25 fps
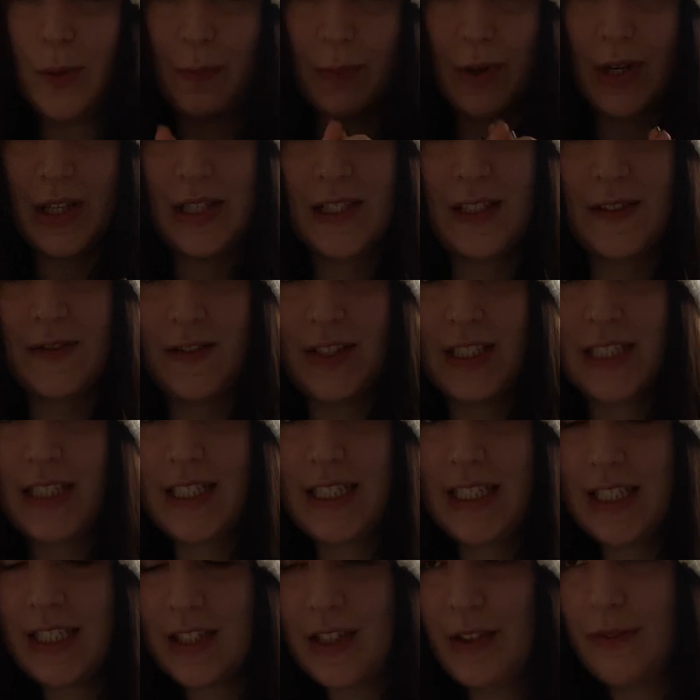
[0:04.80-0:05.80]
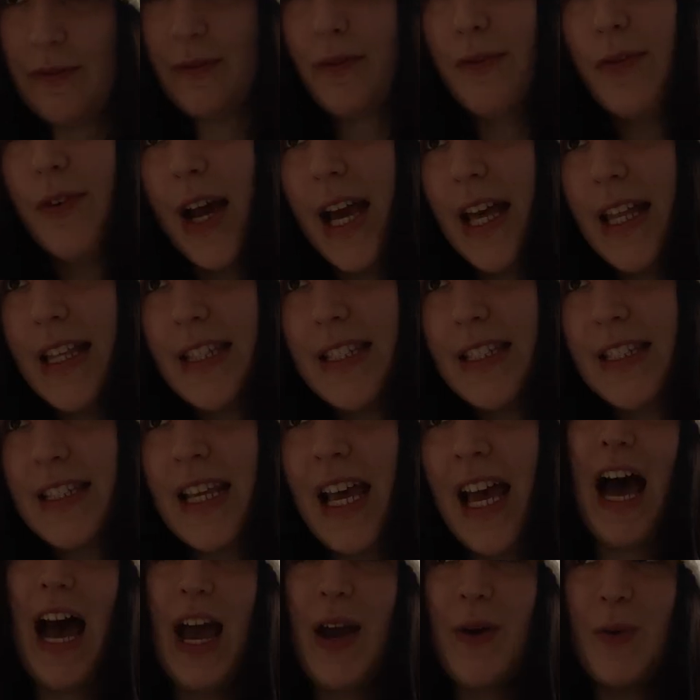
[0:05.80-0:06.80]
months, visiting some friends.
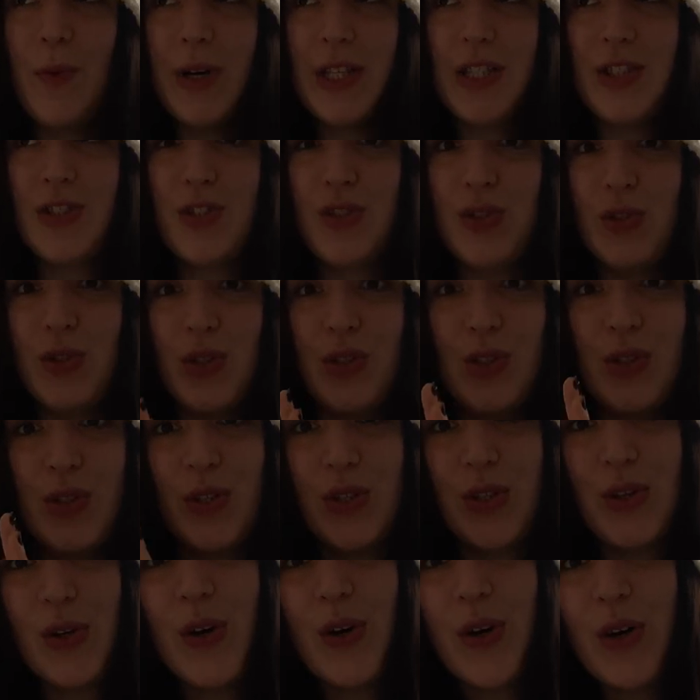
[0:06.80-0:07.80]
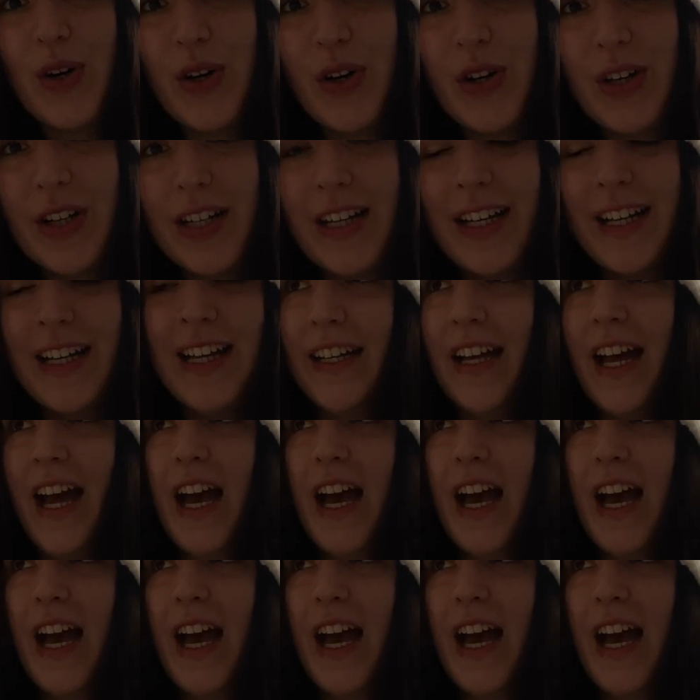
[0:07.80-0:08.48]
I went to New York.